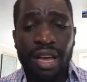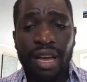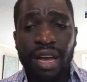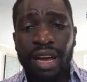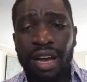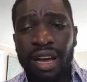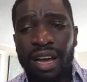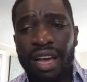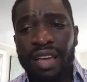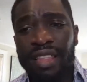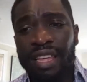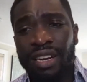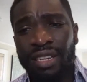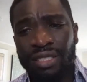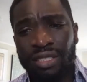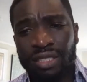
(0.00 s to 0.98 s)
and
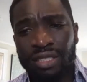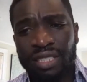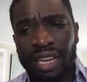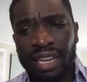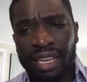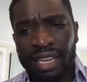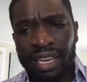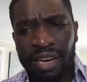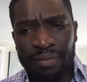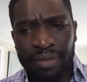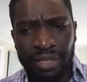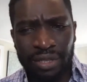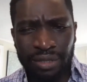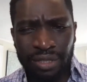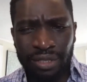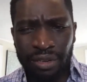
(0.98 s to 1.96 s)
then also standing up
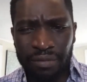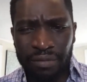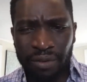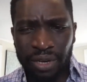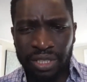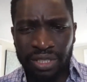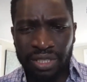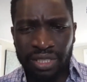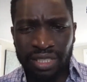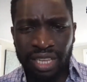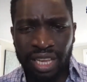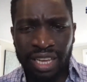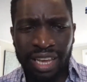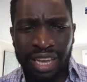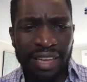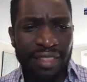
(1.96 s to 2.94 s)
and using your voice to
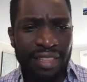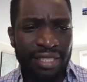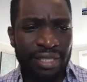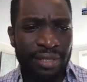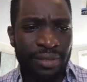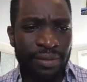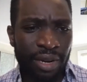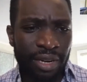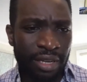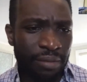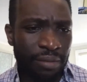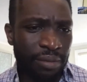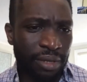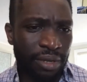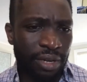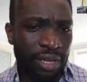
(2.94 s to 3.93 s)
say, hey, this is wrong and
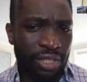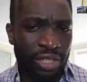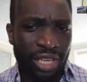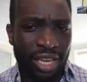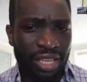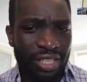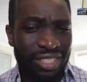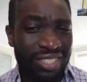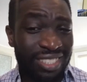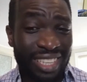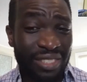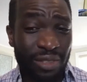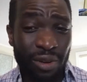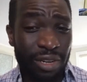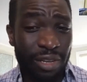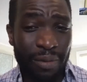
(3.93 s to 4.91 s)
we're going to change, because that's
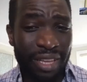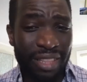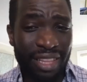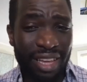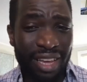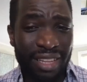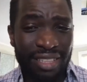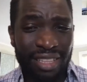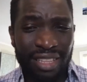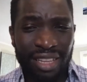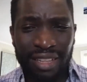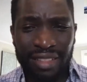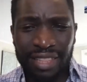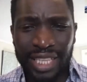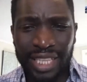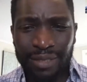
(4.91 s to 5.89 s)
the only way that
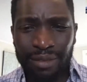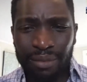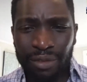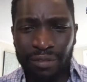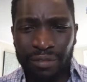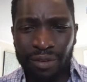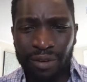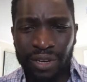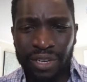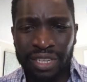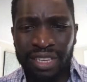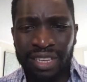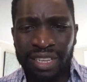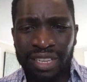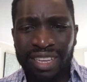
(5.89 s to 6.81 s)
things will move forward.